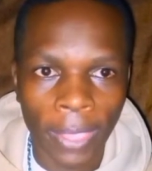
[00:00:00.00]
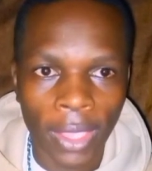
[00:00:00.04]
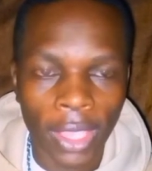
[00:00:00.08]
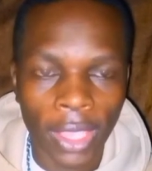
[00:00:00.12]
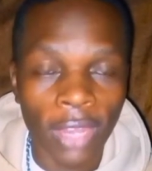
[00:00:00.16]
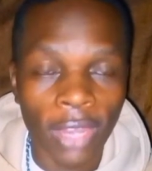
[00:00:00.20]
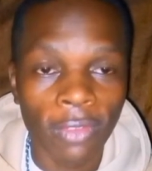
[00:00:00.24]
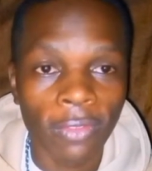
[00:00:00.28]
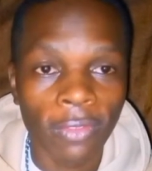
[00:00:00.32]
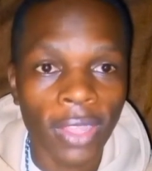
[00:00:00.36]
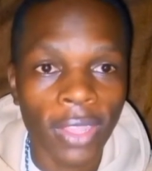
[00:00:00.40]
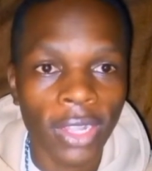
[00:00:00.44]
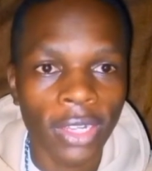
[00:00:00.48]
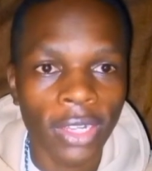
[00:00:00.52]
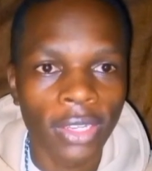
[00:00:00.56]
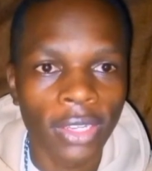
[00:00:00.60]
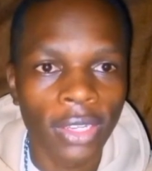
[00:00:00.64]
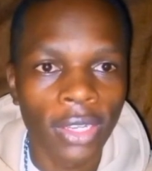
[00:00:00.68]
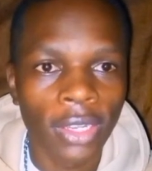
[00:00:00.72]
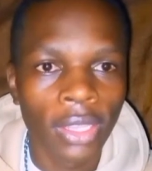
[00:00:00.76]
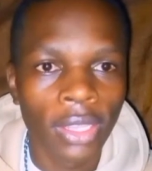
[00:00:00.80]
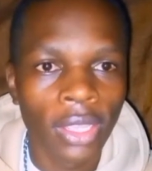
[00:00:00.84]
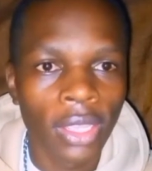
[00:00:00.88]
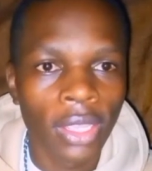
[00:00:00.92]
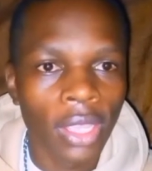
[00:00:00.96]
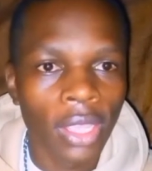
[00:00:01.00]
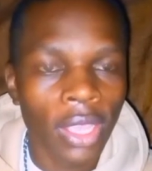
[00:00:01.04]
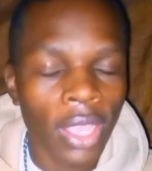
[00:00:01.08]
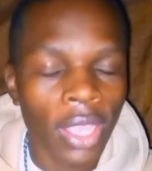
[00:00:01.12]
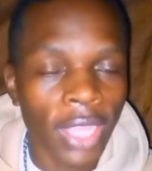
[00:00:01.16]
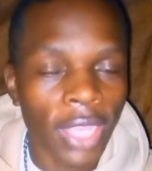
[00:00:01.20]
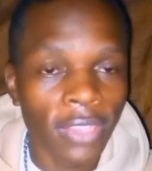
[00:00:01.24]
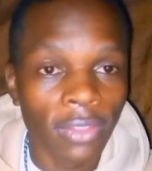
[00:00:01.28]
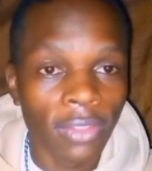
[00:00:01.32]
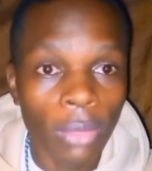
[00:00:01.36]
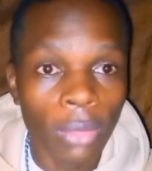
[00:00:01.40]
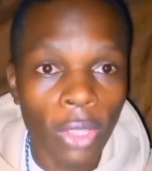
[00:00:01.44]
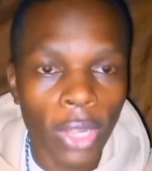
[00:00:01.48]
In fact,
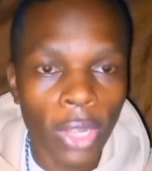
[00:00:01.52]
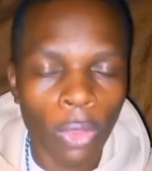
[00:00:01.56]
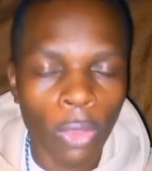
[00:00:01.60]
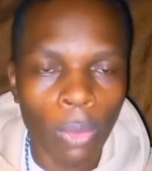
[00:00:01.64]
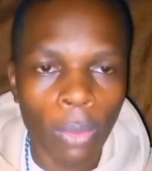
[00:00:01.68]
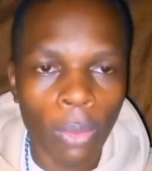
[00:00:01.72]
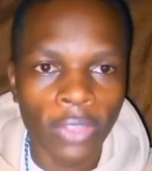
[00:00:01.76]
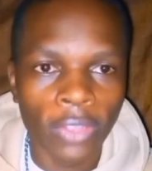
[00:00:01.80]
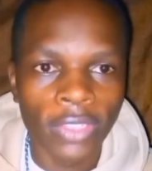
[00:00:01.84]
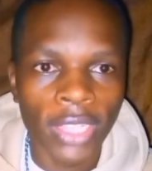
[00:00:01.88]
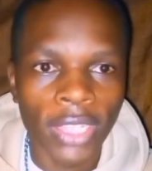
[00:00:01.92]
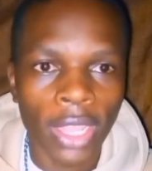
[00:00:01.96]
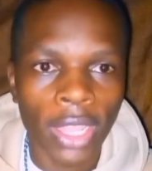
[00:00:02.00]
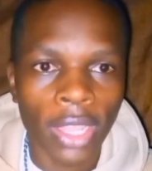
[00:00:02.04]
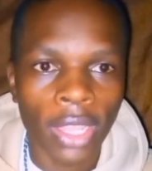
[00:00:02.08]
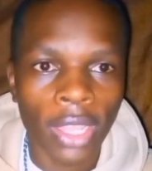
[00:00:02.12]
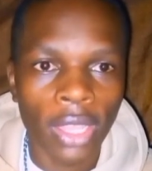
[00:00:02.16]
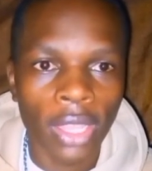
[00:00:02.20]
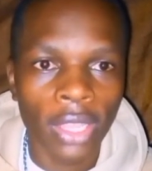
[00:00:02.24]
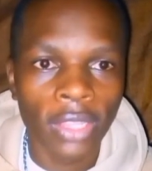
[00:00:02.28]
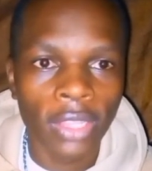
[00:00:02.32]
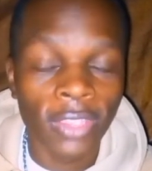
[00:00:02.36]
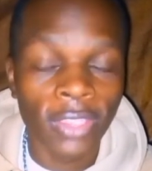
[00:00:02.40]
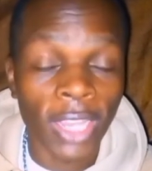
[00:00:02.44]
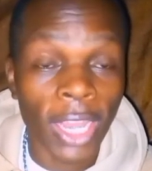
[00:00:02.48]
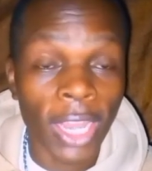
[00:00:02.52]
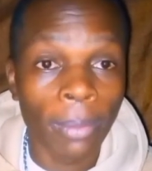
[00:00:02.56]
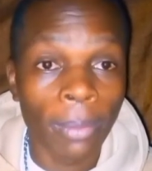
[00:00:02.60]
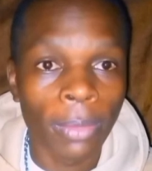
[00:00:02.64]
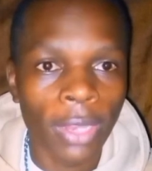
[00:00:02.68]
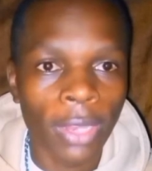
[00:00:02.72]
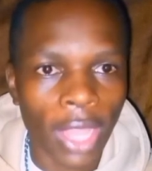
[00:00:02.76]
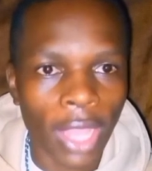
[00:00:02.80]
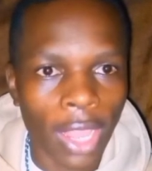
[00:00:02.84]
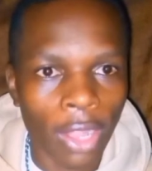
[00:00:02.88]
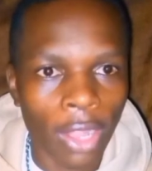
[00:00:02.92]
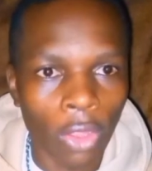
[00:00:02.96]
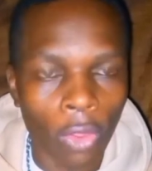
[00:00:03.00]
Azimio la Umoja
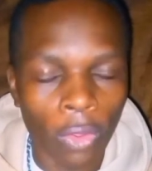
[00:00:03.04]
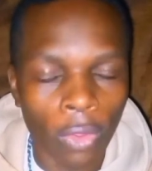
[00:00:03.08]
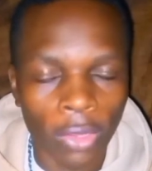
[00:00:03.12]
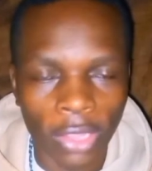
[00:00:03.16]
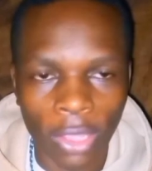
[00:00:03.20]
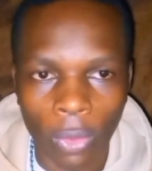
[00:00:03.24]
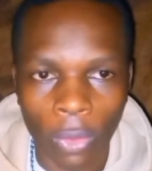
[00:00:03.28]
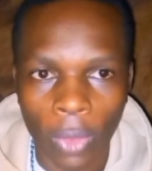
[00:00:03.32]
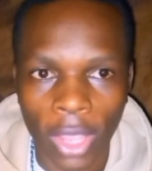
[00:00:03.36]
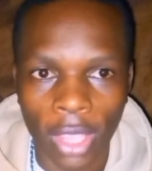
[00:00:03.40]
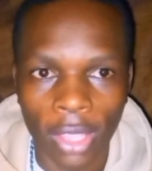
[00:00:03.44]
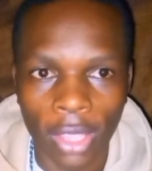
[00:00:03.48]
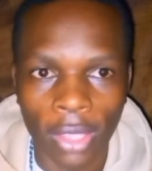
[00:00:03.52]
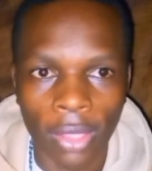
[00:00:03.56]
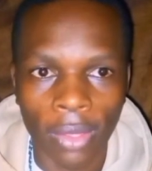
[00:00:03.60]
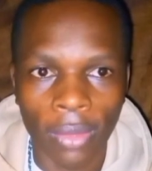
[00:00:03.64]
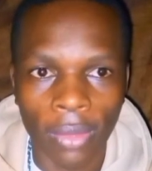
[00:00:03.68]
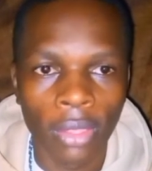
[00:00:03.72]
slept along the way,